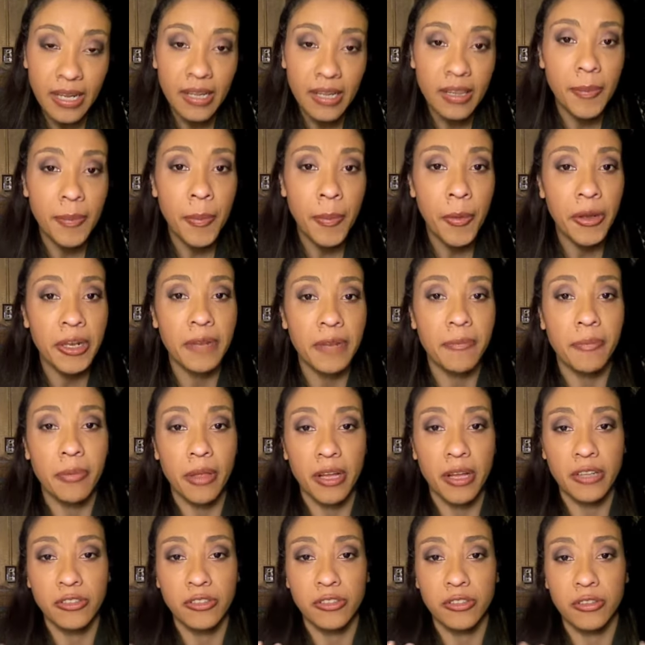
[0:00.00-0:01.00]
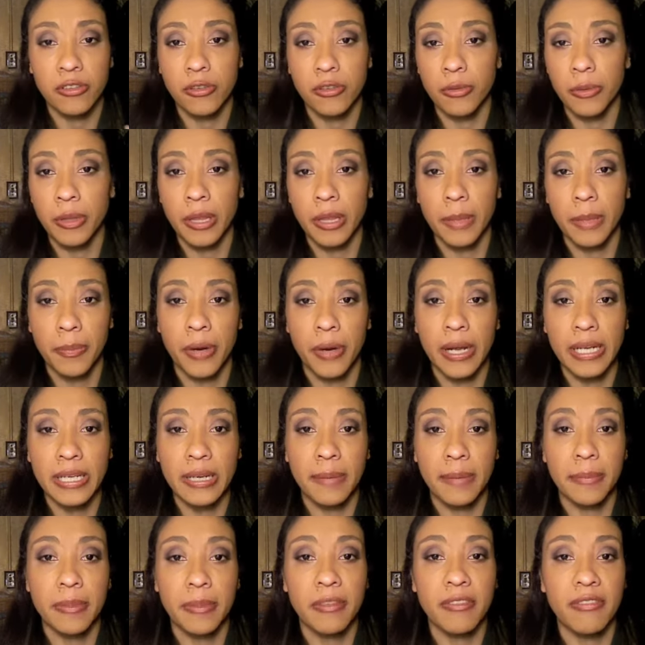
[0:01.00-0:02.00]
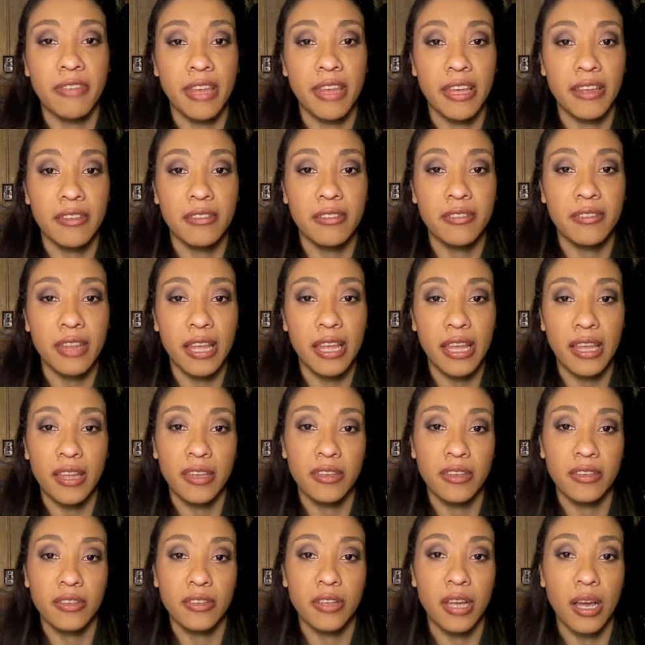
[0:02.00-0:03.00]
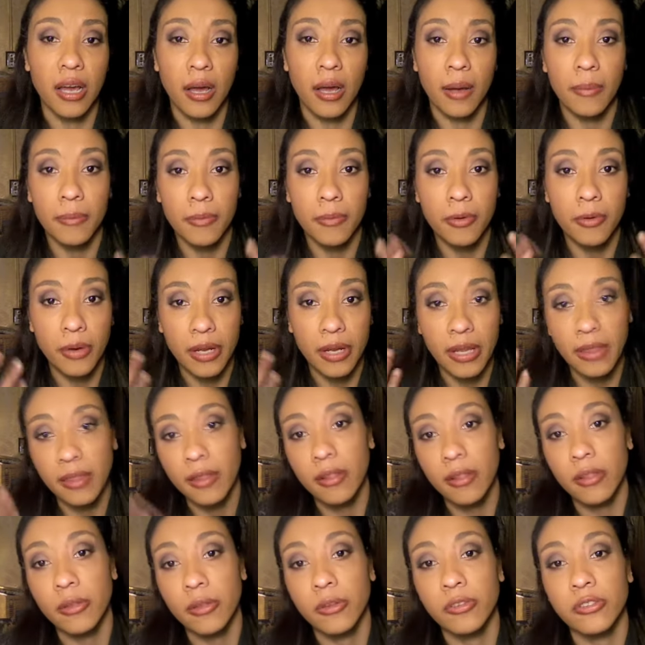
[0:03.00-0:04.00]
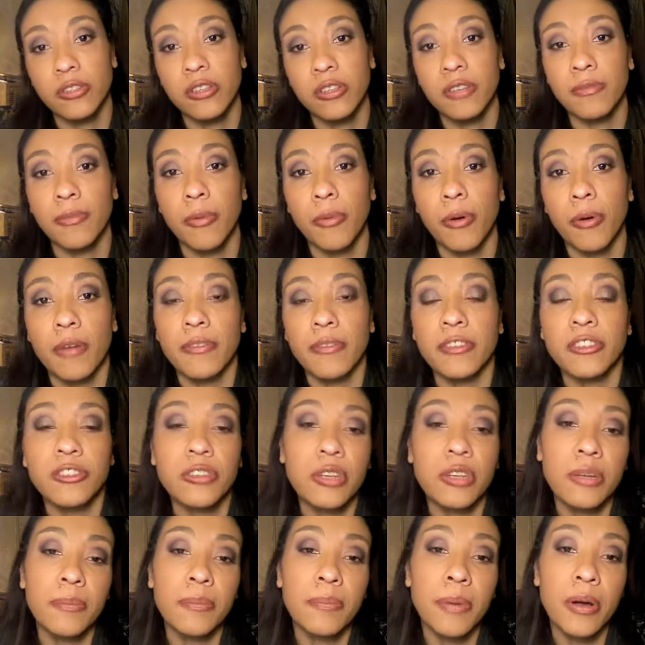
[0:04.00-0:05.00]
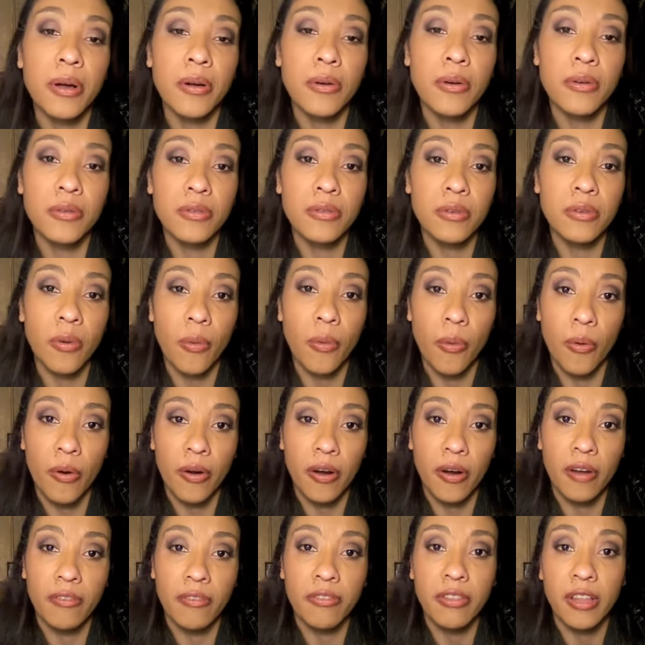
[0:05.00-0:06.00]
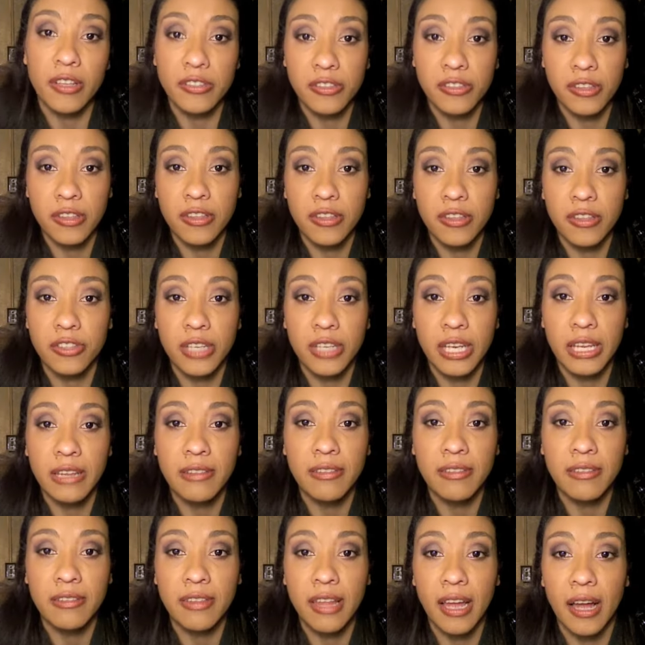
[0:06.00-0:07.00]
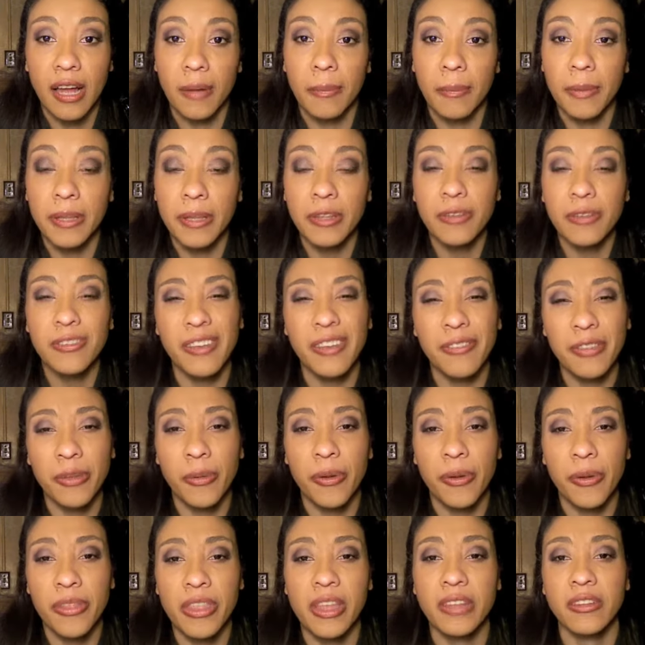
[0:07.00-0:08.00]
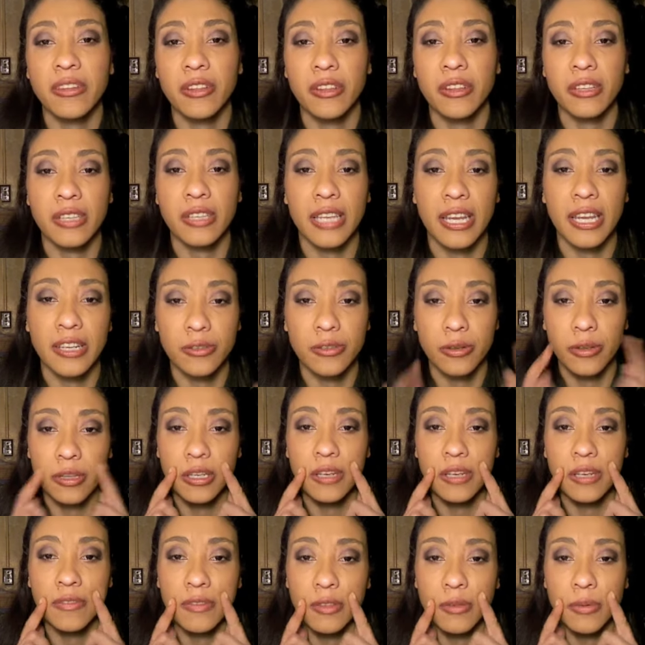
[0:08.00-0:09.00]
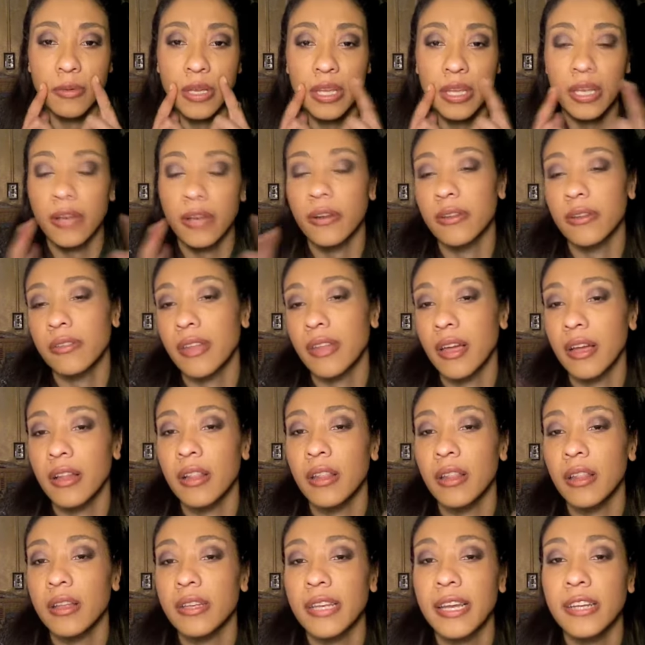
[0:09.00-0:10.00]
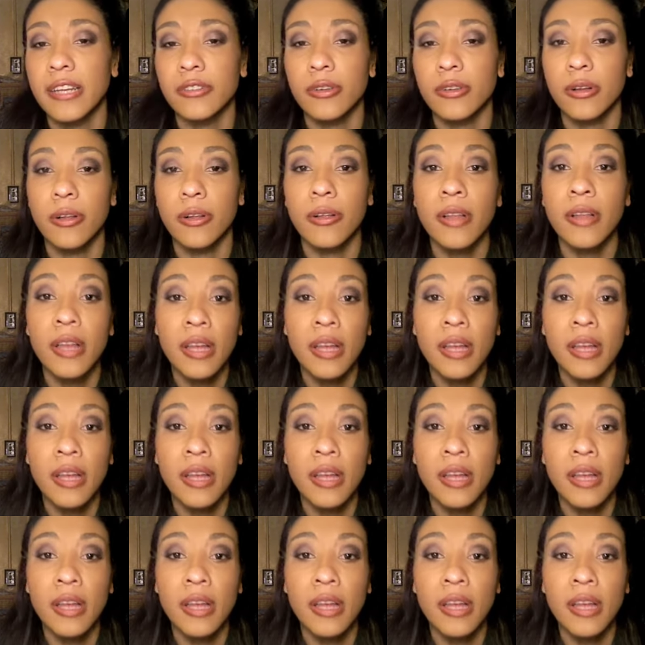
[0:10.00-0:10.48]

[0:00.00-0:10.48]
the point of blush is to really brighten up the face and create the illusion of more of a cheekbone or a flush in the cheeks. And you definitely want that to look natural. And if it's right here, it's not going to look natural.